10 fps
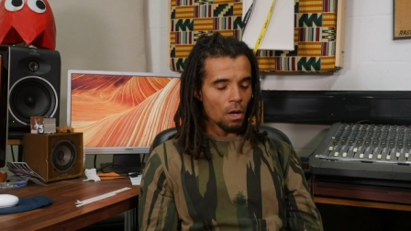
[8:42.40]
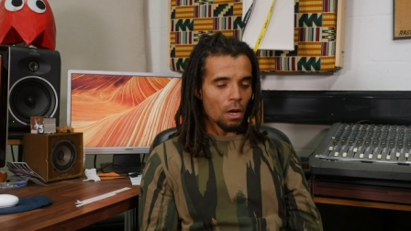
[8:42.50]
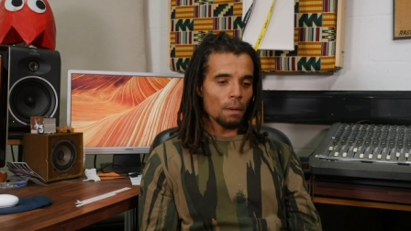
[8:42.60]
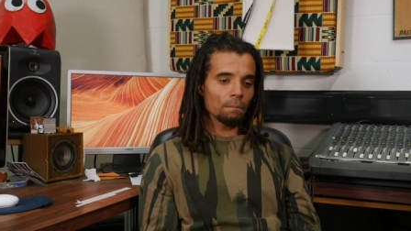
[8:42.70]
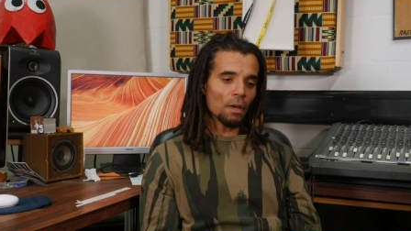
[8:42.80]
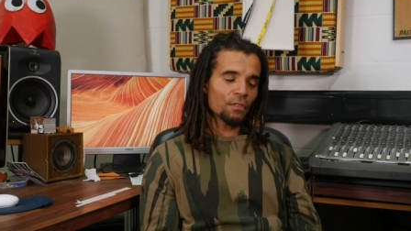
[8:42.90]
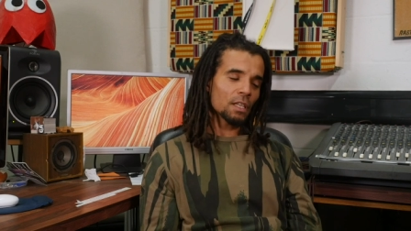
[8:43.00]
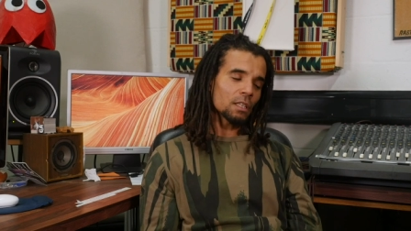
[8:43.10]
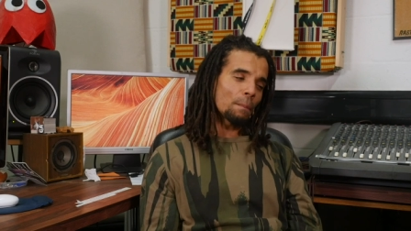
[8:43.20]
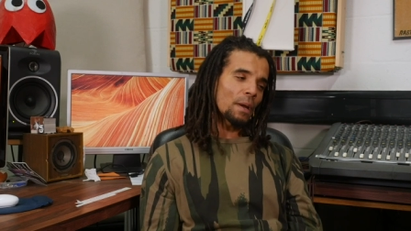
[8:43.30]
Um, I
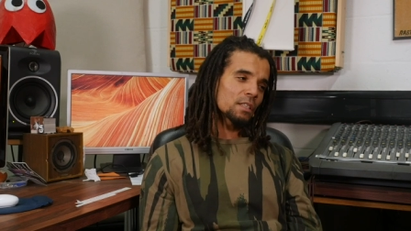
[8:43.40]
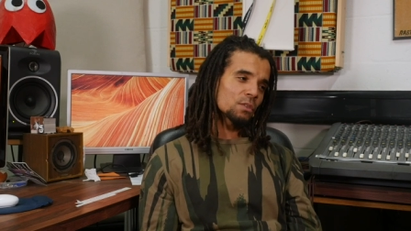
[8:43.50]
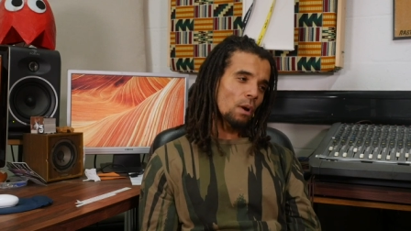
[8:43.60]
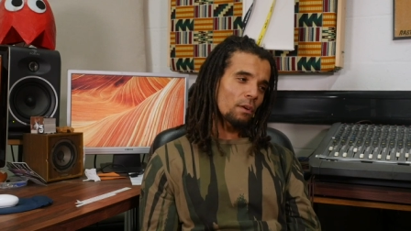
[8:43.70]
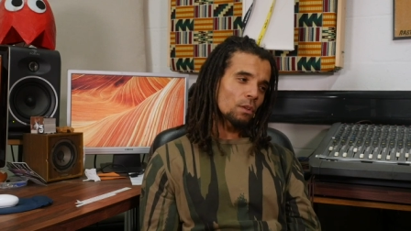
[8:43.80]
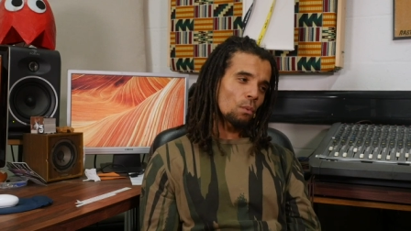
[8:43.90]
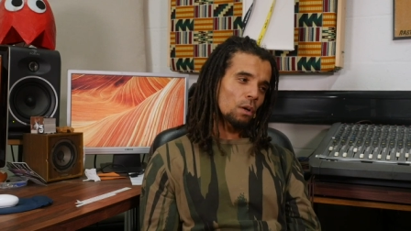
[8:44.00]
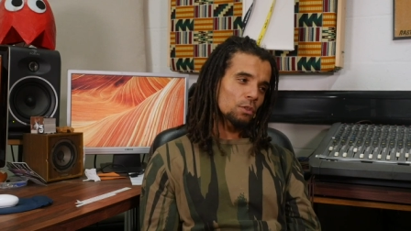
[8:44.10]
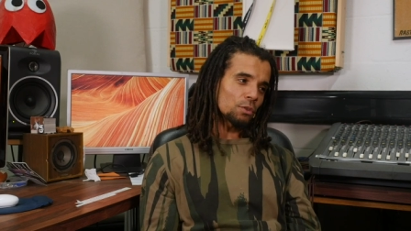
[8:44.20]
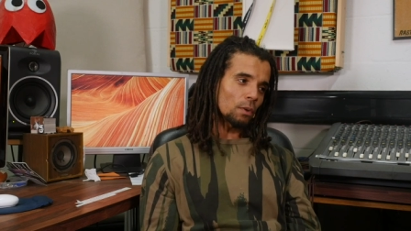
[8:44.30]
think it depends where in the
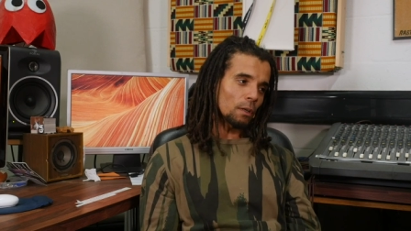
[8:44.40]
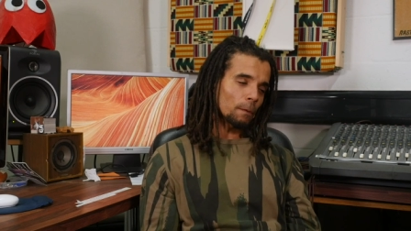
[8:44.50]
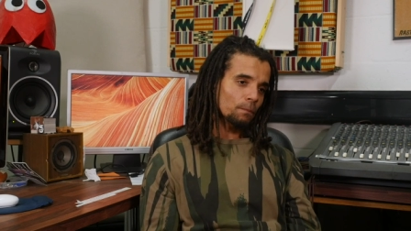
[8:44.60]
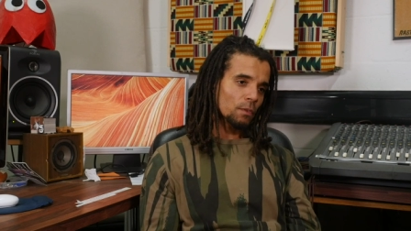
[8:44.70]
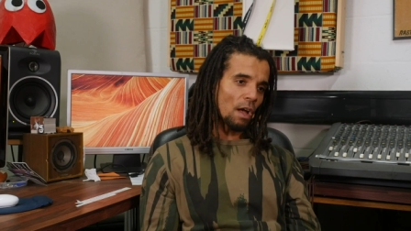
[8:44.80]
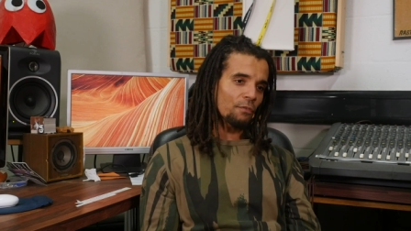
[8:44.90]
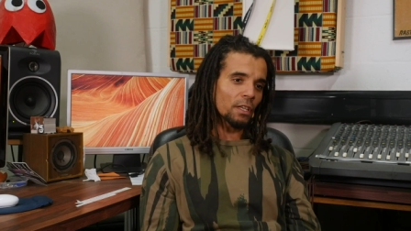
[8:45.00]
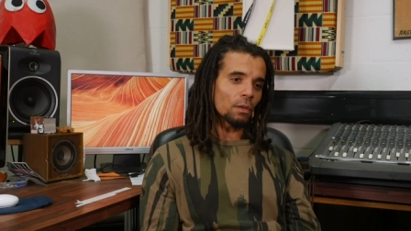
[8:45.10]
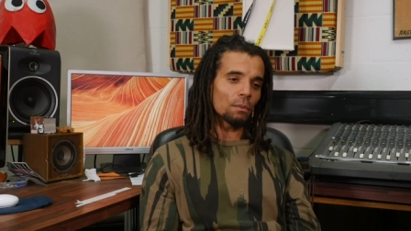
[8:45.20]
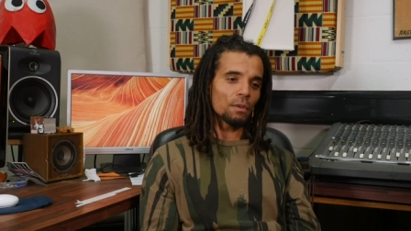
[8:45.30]
world you are. I
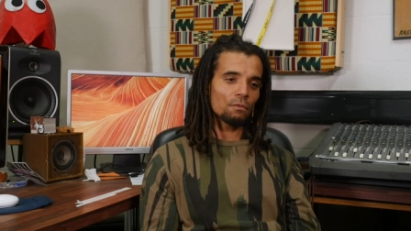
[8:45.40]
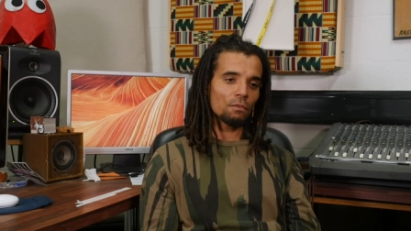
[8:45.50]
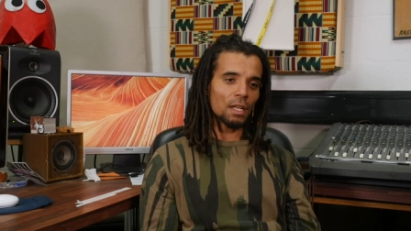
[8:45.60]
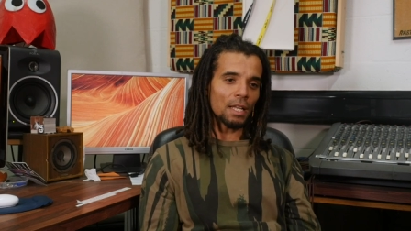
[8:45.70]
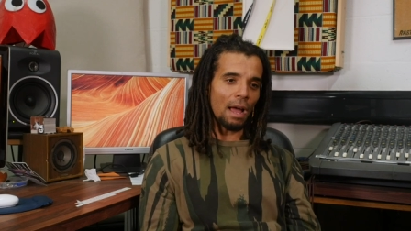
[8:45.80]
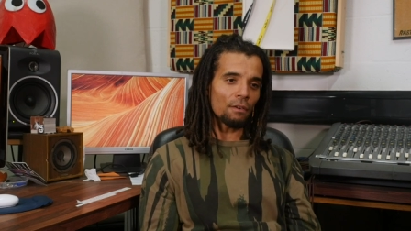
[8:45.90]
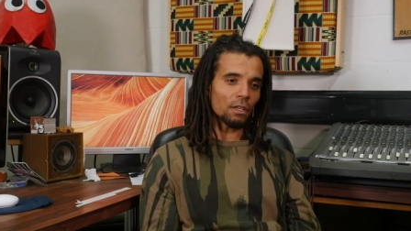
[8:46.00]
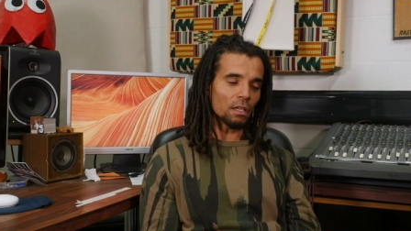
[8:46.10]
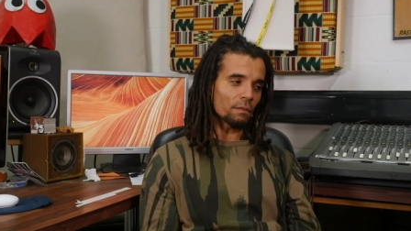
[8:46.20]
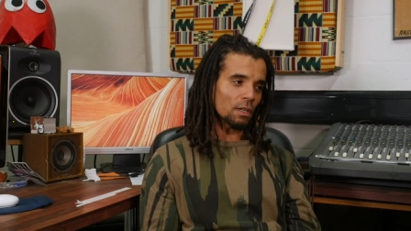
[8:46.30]
think it would be really
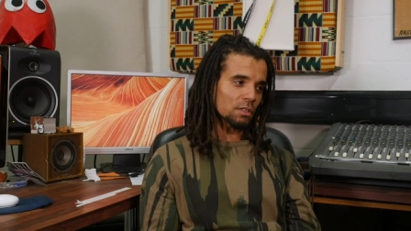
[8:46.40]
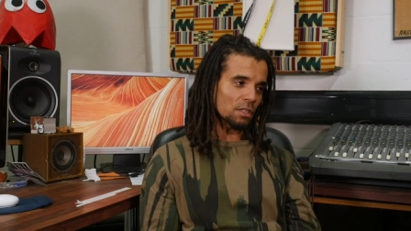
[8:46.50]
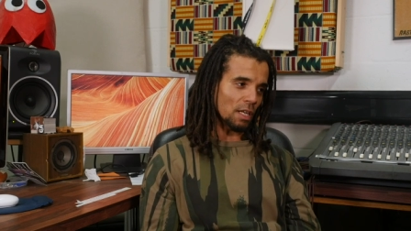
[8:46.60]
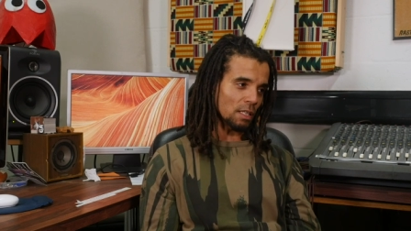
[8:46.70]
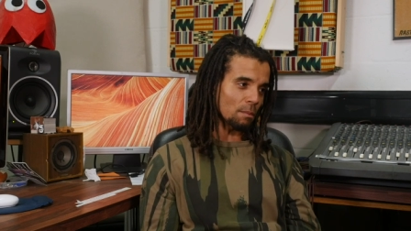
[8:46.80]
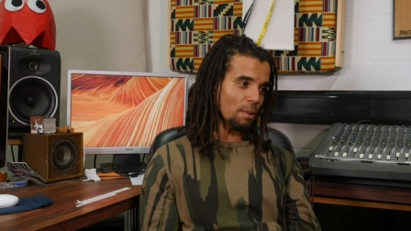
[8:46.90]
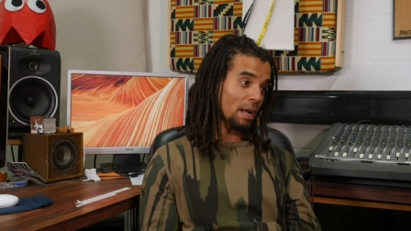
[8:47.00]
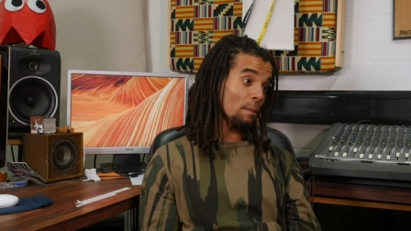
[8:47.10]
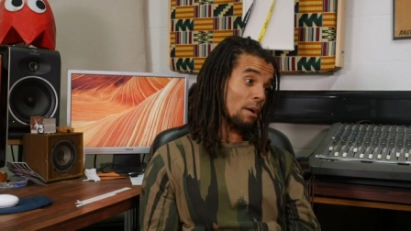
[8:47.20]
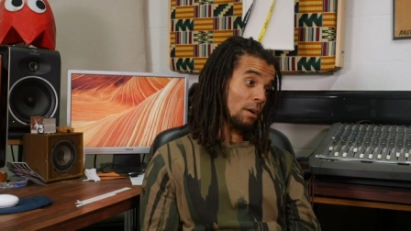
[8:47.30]
arrogant of us to say to
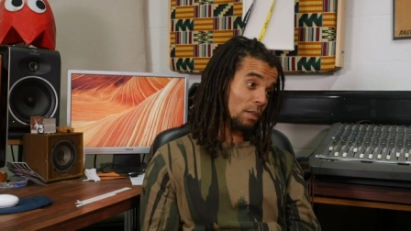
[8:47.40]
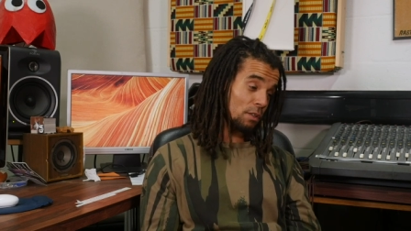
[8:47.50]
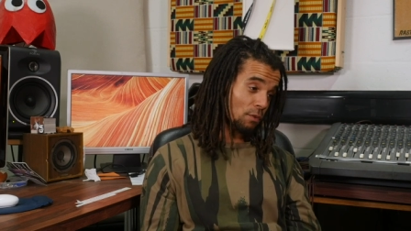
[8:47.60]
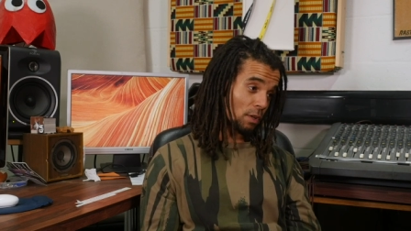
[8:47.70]
black Americans, for